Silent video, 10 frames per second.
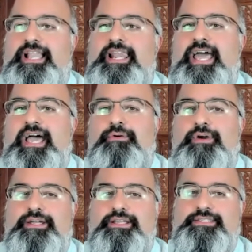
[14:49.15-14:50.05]
allow
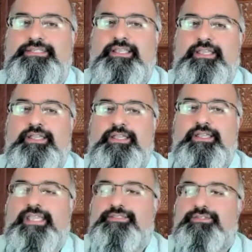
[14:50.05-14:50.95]
us to
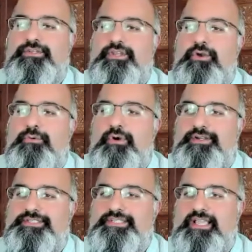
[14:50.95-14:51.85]
get to know
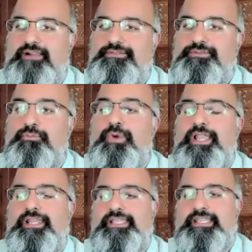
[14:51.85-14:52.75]
ourselves
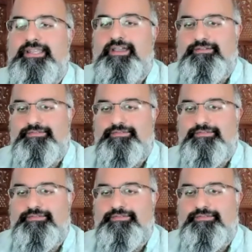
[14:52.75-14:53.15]
well enough